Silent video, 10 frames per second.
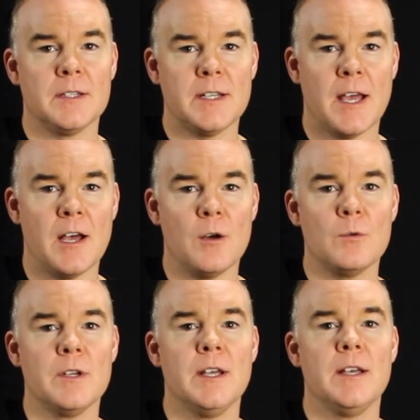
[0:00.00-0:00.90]

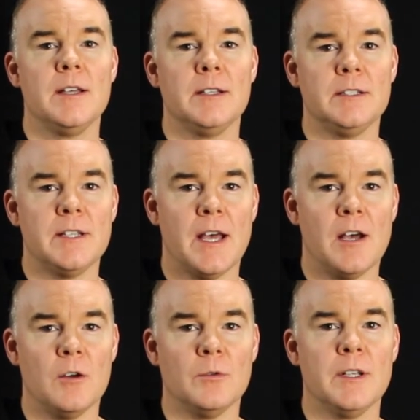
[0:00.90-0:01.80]
Down,
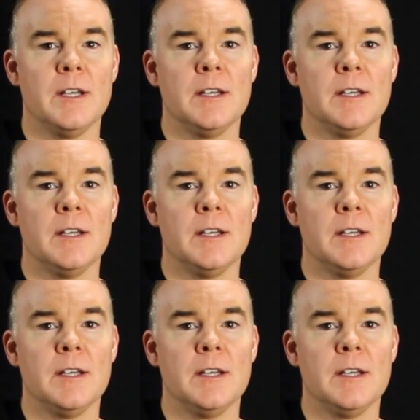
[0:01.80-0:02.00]
down,